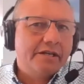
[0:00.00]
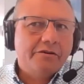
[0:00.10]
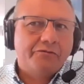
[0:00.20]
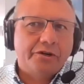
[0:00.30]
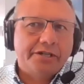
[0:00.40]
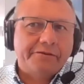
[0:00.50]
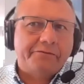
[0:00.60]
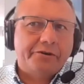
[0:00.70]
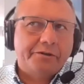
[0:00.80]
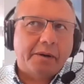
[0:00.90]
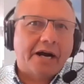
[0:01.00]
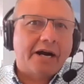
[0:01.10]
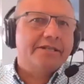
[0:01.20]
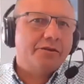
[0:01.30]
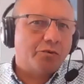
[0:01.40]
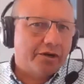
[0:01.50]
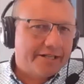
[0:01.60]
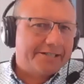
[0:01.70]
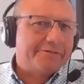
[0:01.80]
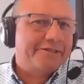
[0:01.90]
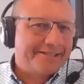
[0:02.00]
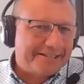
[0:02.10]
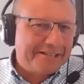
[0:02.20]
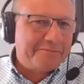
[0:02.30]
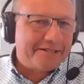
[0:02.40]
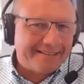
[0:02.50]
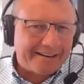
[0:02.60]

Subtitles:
for different parts of the world at different times.